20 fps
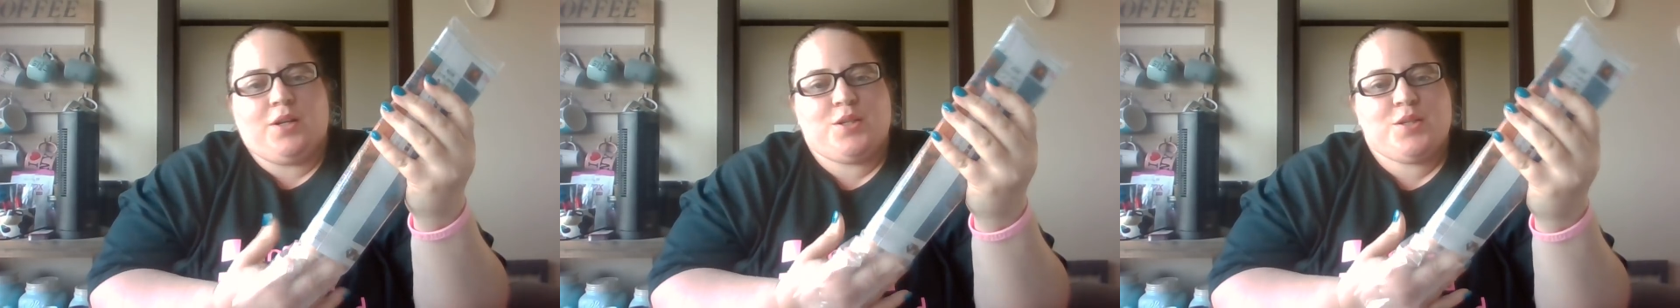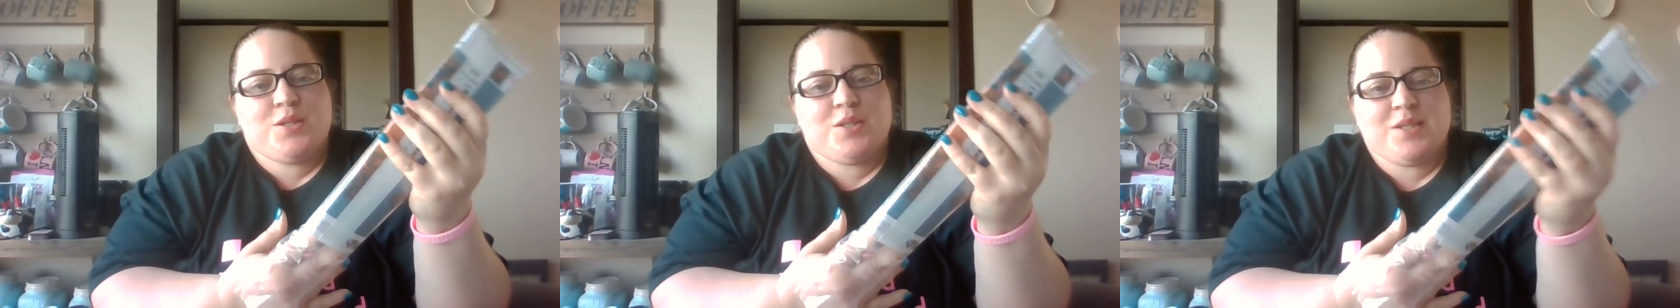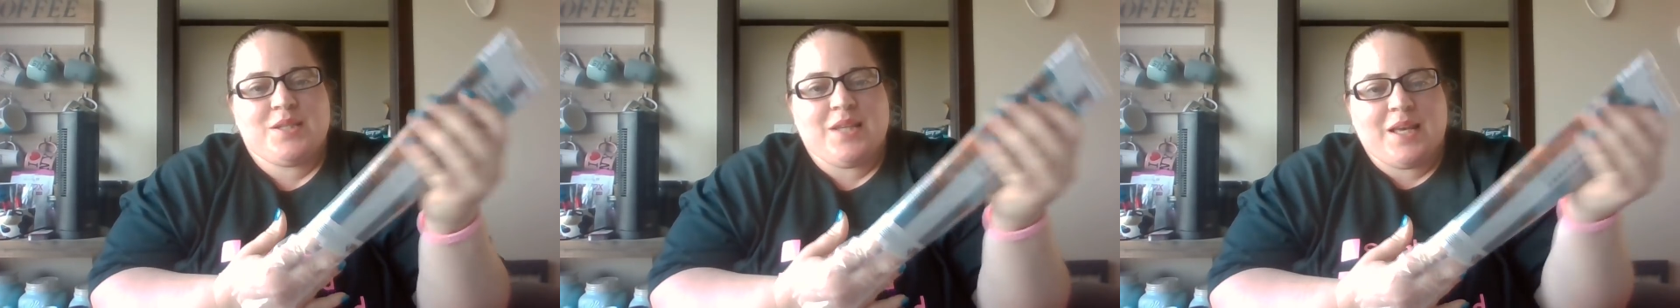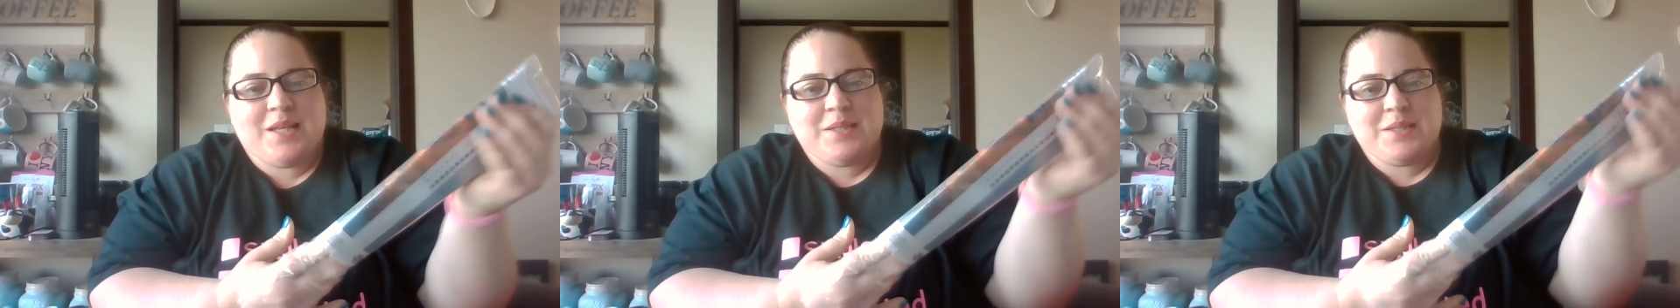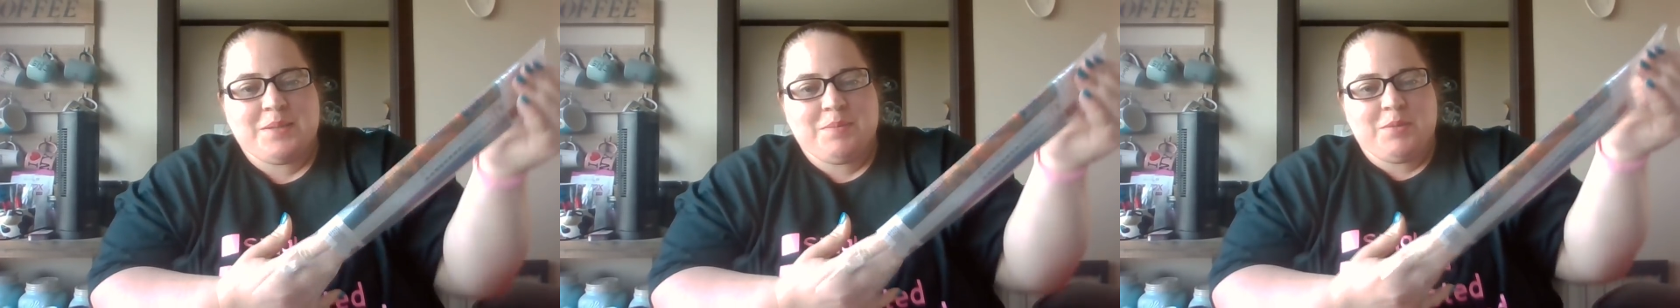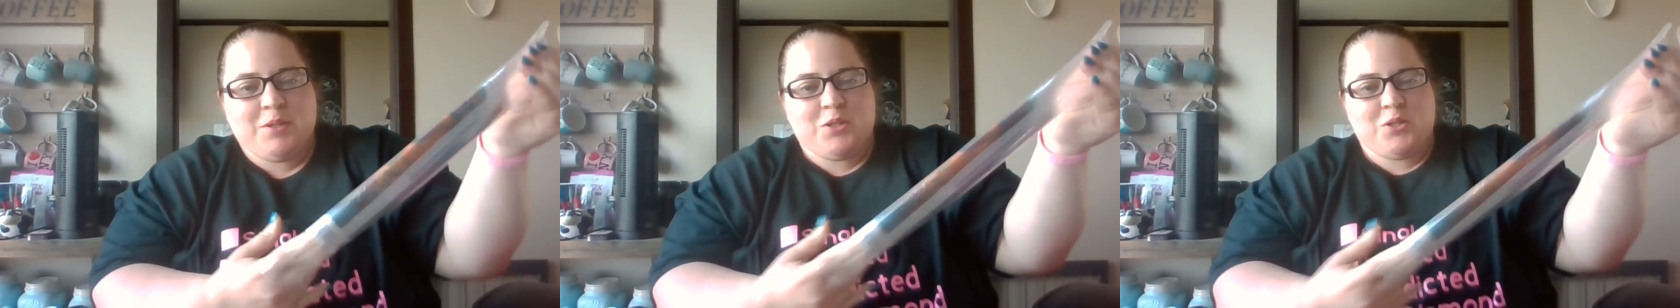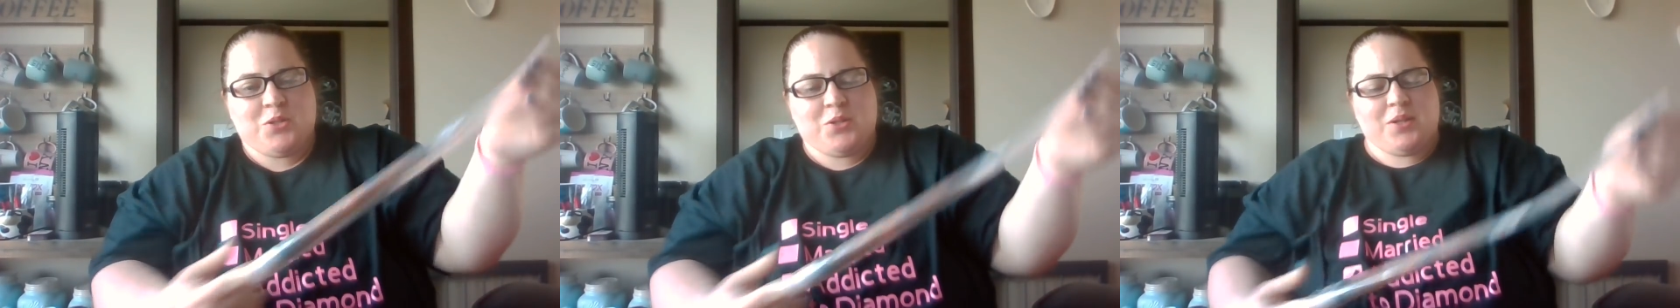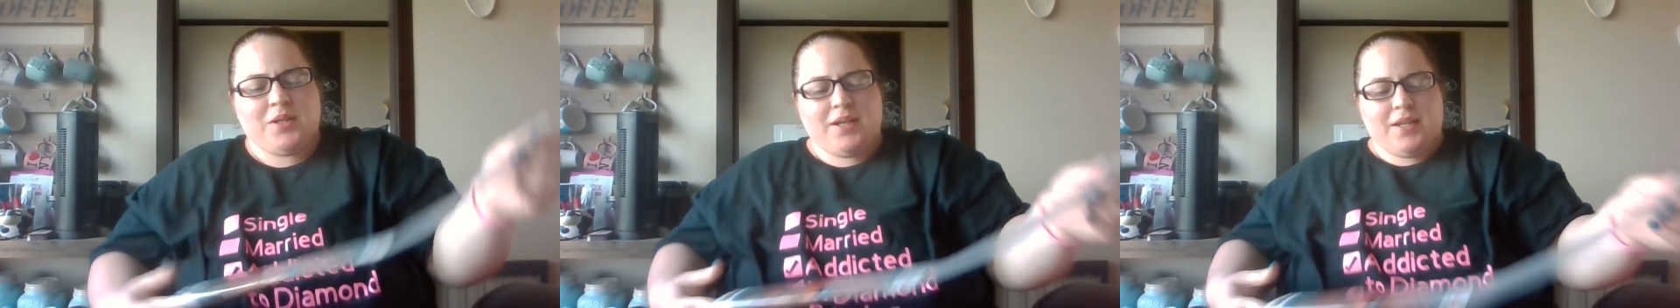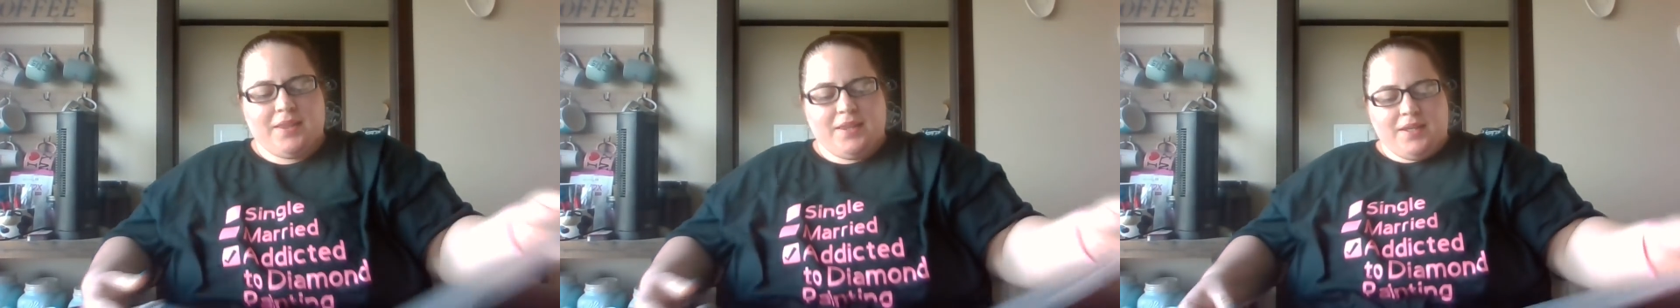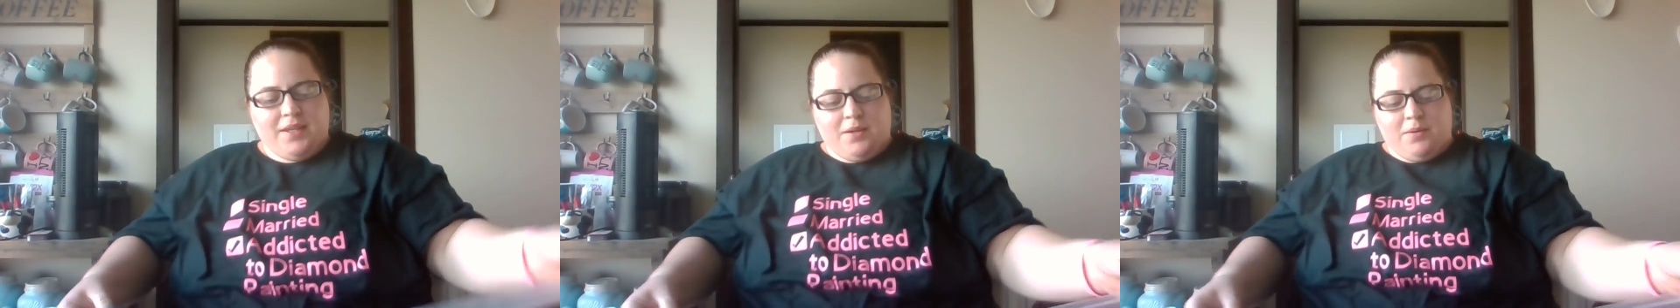Sesame Street, I
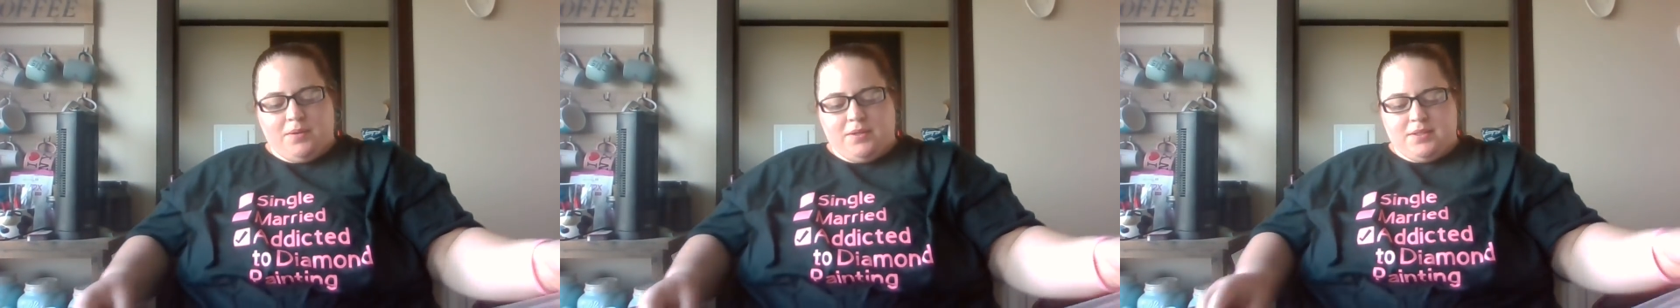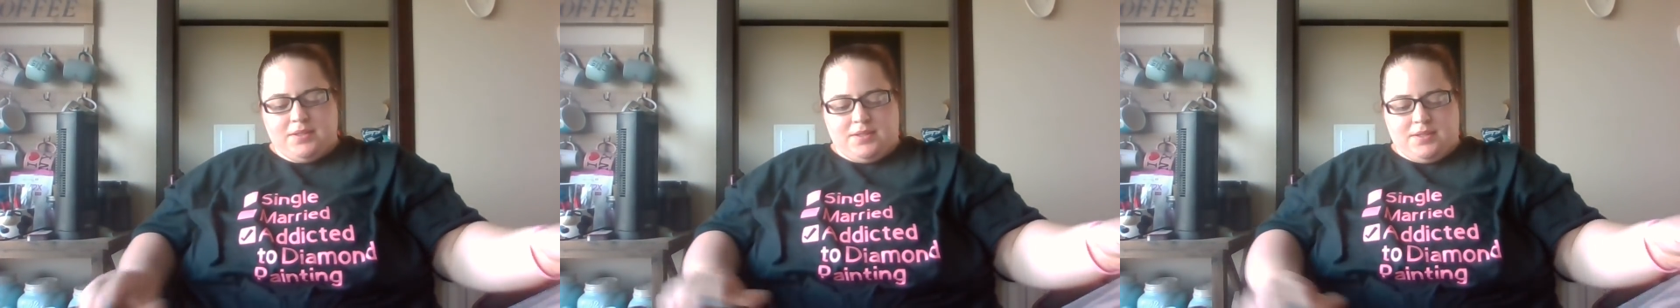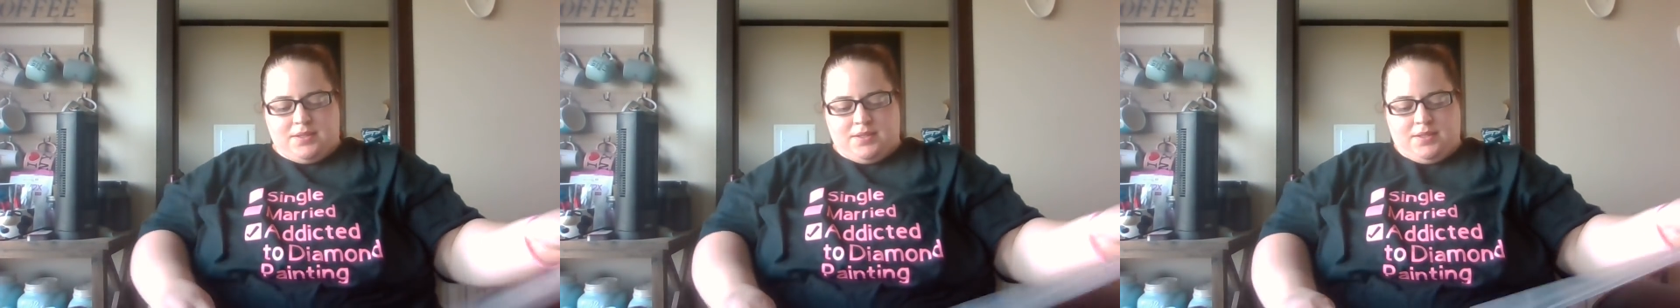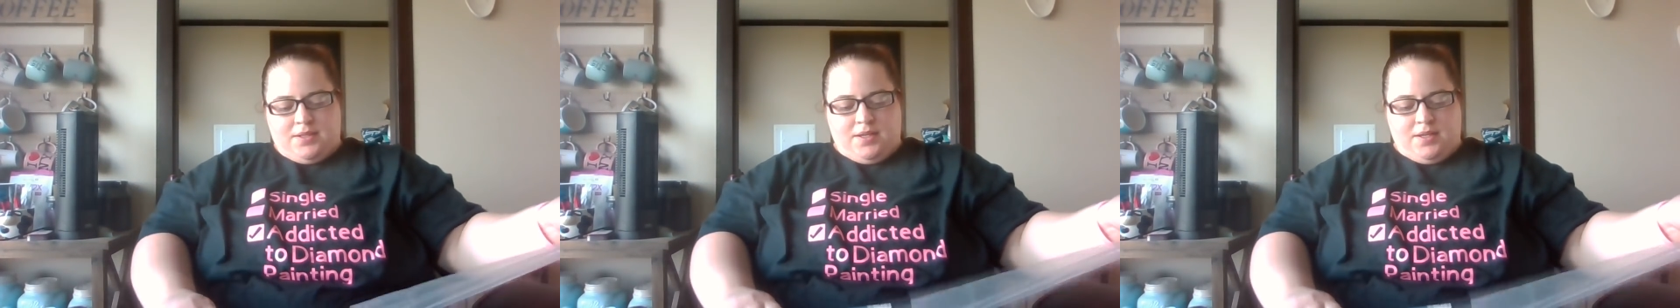think it was.